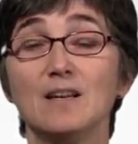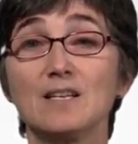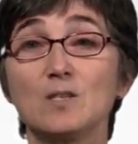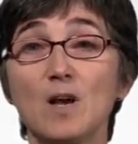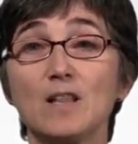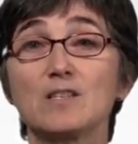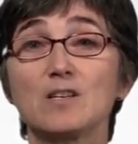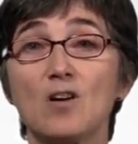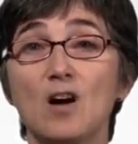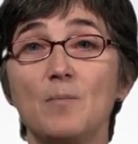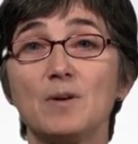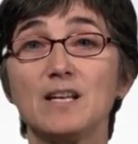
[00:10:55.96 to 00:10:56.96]
as well as
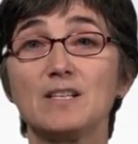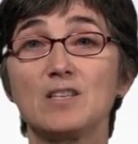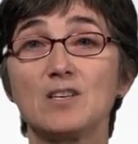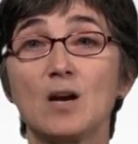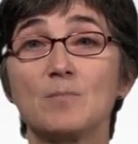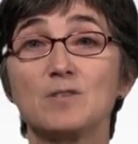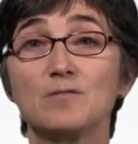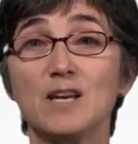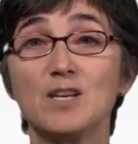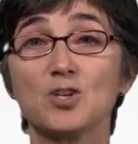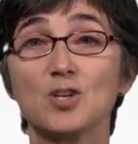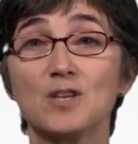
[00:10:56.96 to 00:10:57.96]
accommodates the
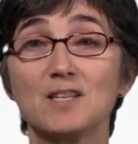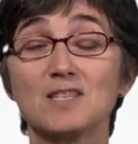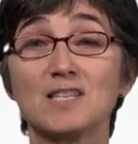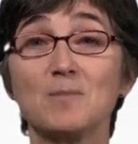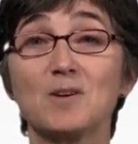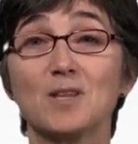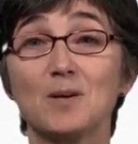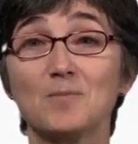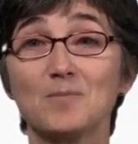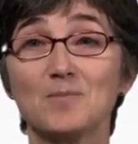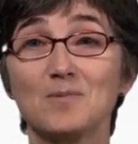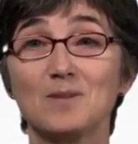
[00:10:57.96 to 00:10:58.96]
observation that some of
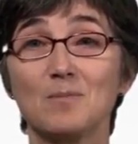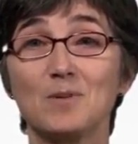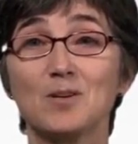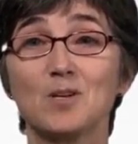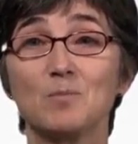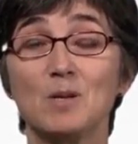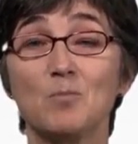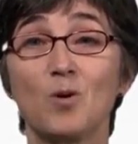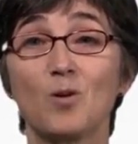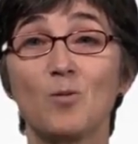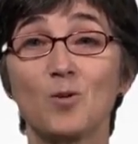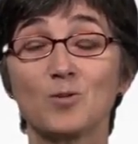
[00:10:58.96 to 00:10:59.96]
them appear to be
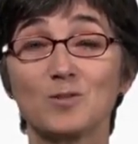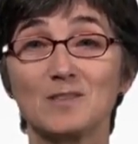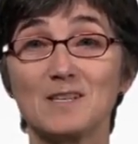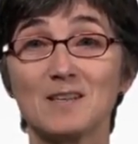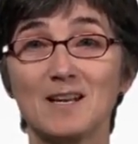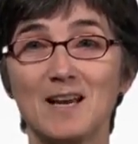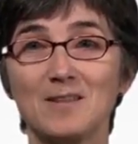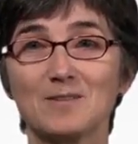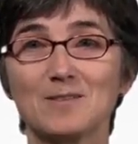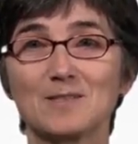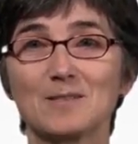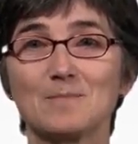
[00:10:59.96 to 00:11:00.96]
more orderly than
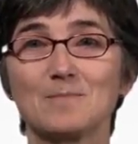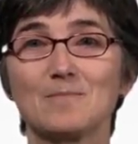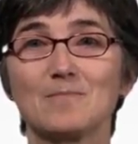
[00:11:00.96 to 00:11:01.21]
others.